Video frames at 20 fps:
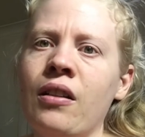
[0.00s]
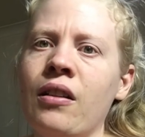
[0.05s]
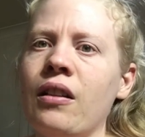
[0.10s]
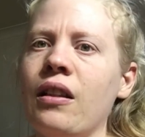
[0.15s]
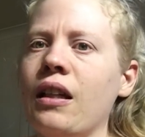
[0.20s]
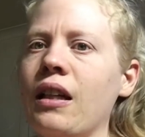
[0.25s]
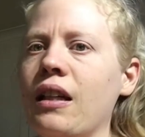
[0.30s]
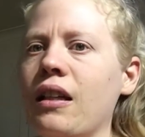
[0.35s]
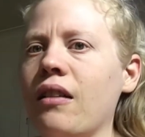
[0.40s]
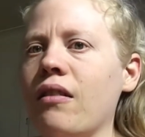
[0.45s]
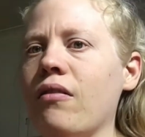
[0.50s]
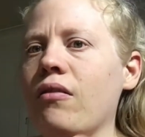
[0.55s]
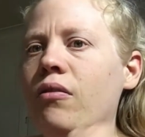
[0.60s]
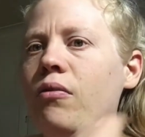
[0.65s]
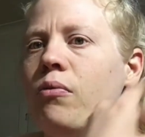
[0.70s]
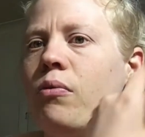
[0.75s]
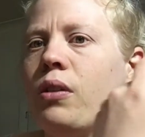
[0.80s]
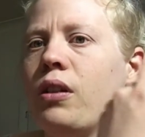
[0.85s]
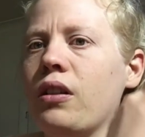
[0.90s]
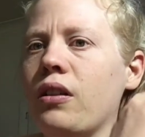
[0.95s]
that
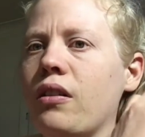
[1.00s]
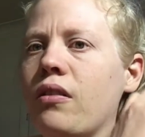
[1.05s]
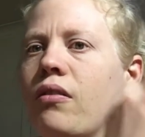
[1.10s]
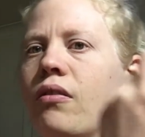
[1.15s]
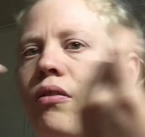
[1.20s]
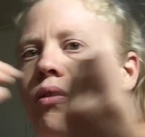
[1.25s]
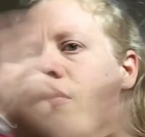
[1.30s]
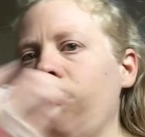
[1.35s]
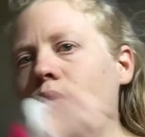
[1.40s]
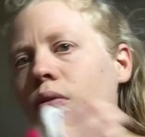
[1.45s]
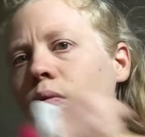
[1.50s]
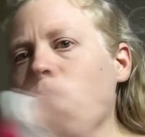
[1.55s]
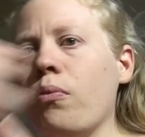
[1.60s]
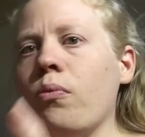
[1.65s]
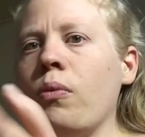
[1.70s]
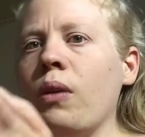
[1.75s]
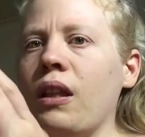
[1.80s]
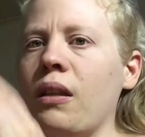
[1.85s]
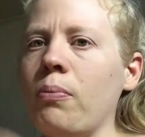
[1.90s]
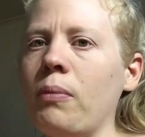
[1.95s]
work with